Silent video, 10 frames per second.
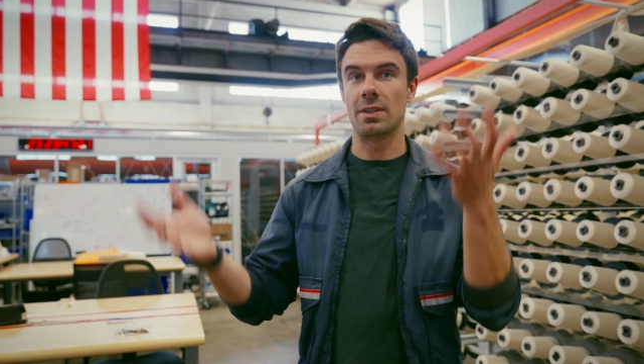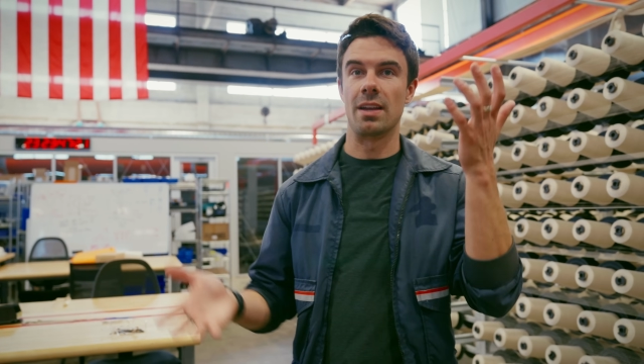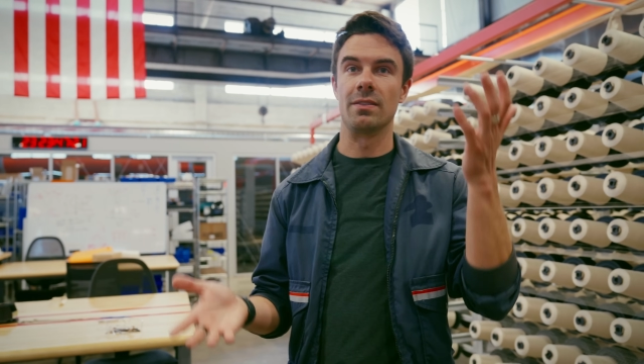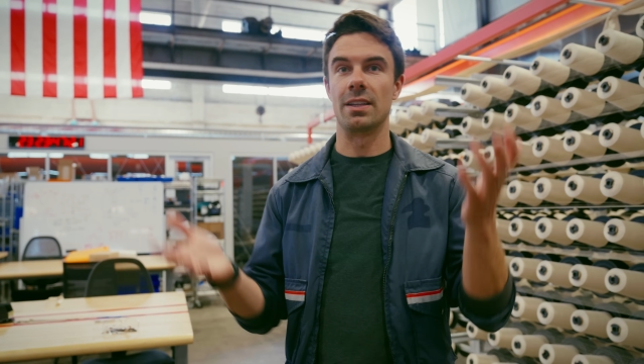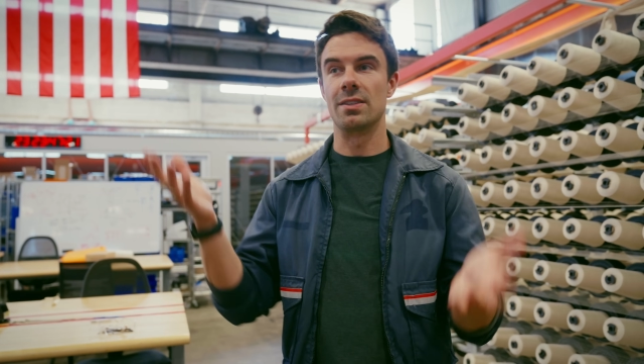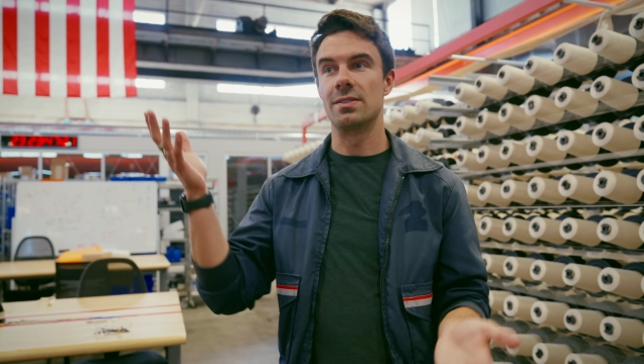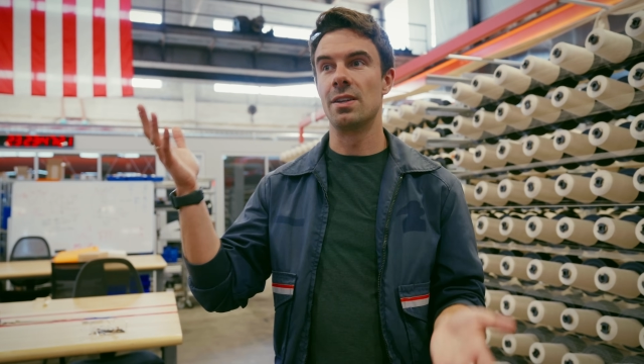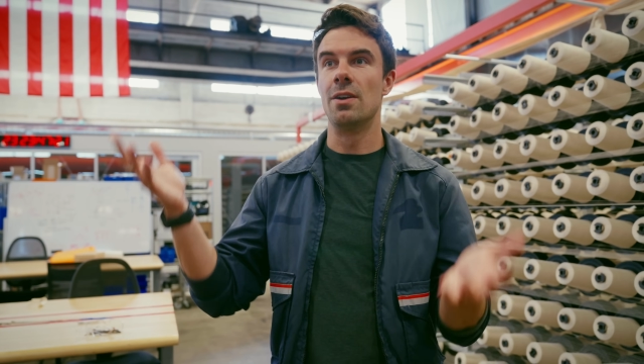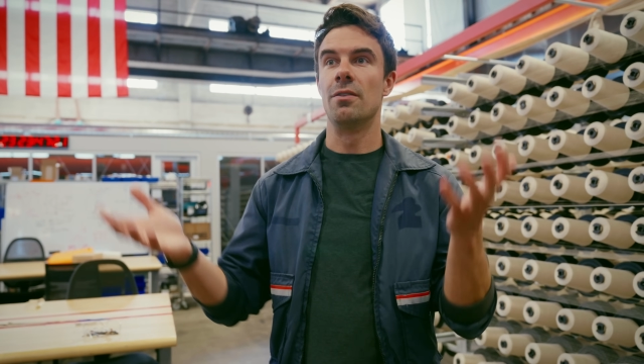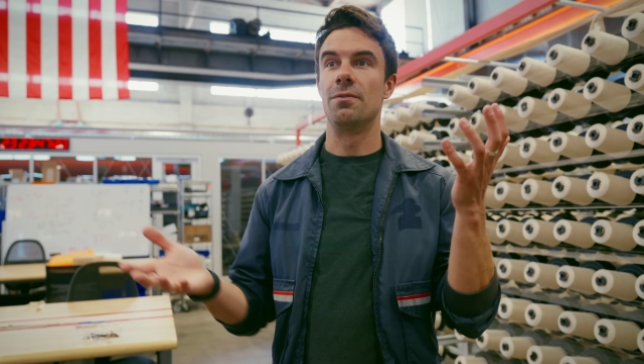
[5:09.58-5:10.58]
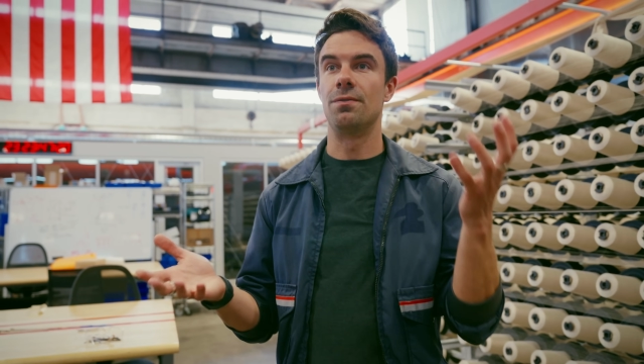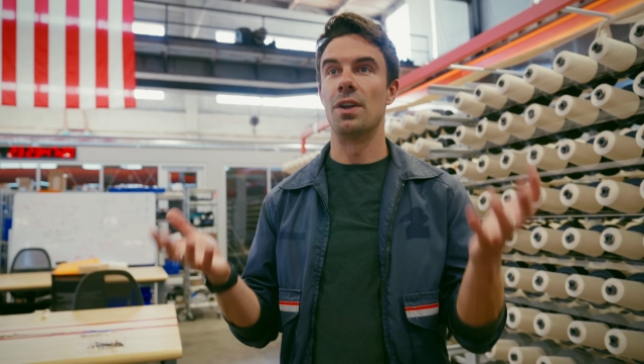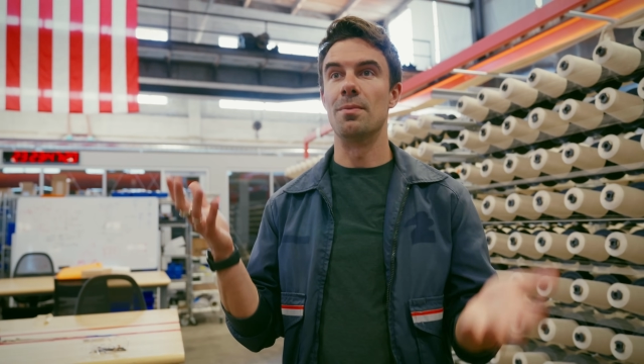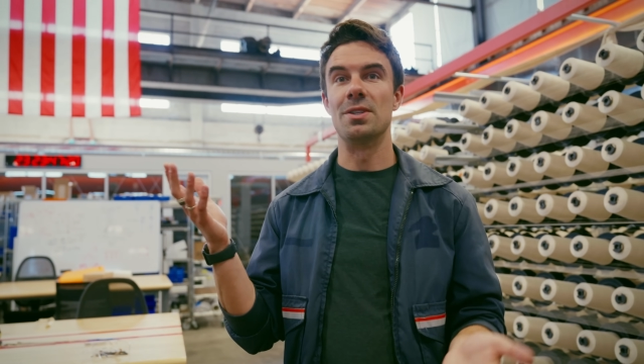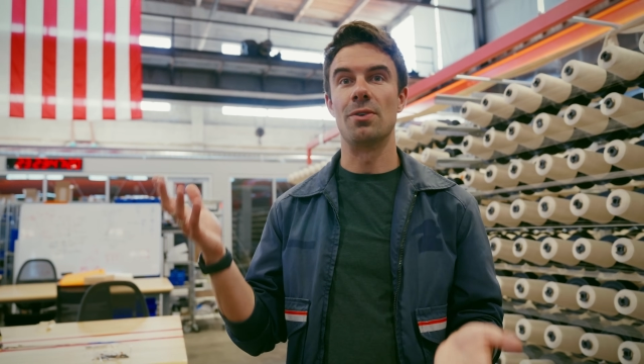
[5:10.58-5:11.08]
It's kind of like this
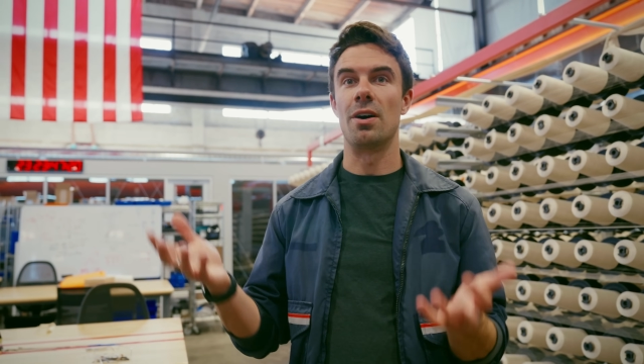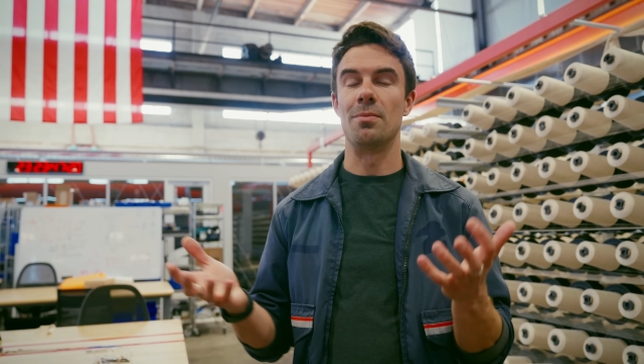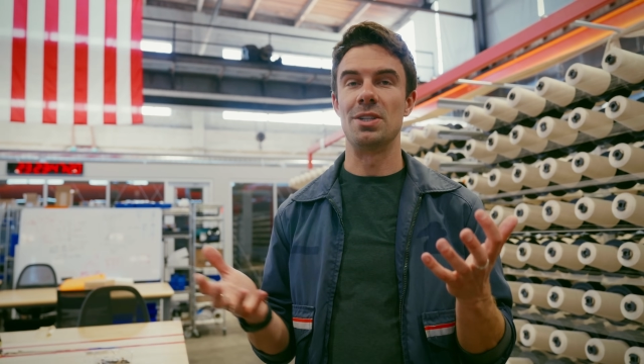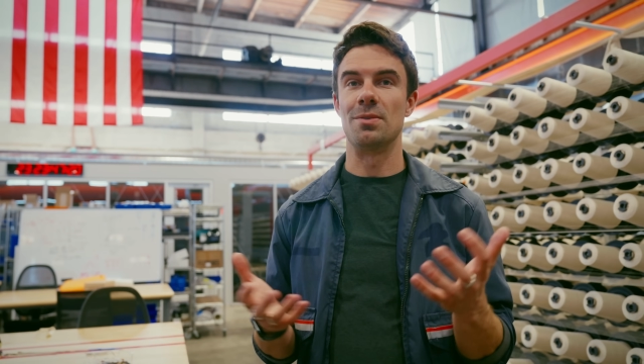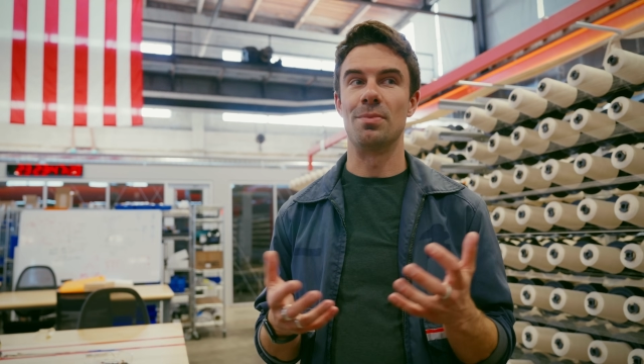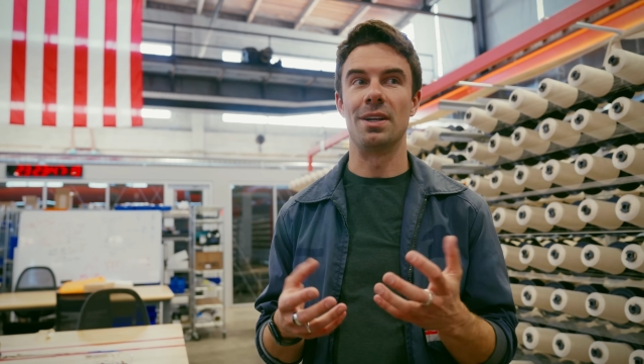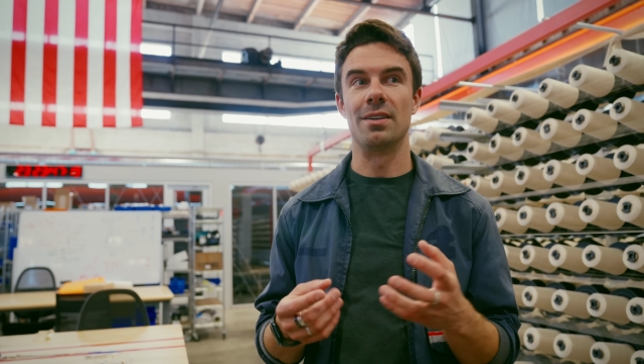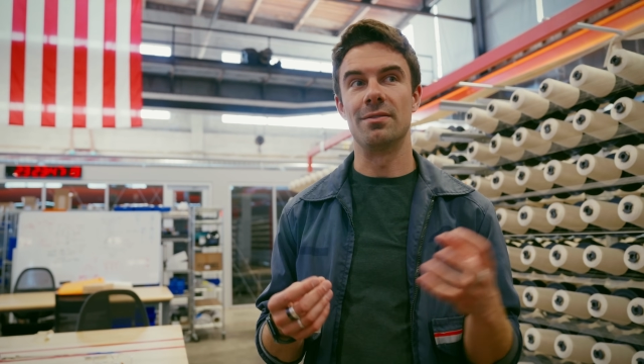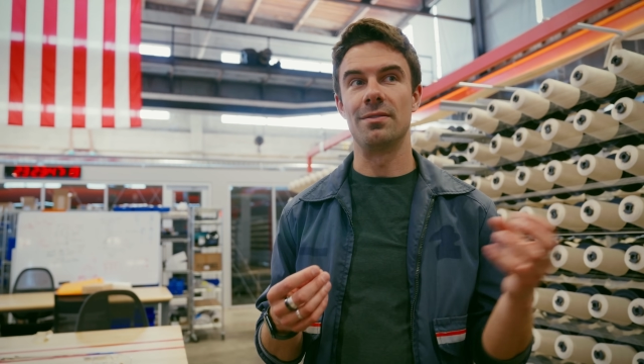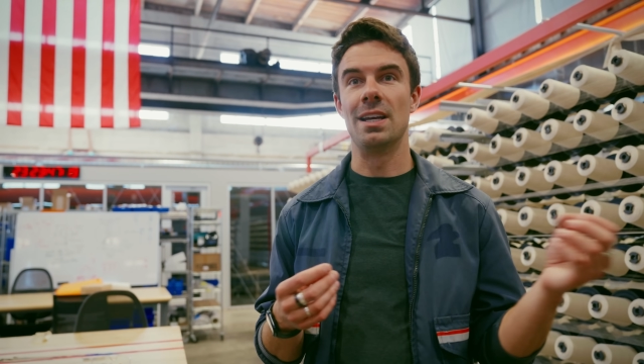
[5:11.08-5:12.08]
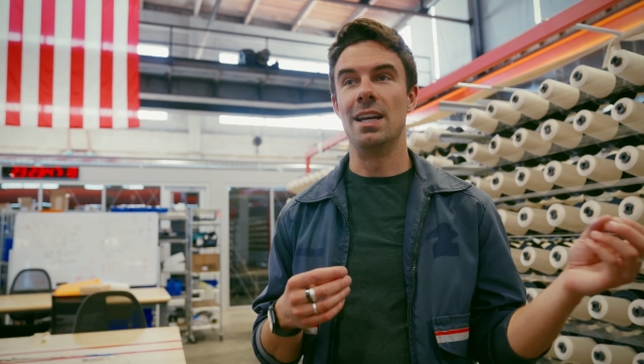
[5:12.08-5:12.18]
fundamental automation play of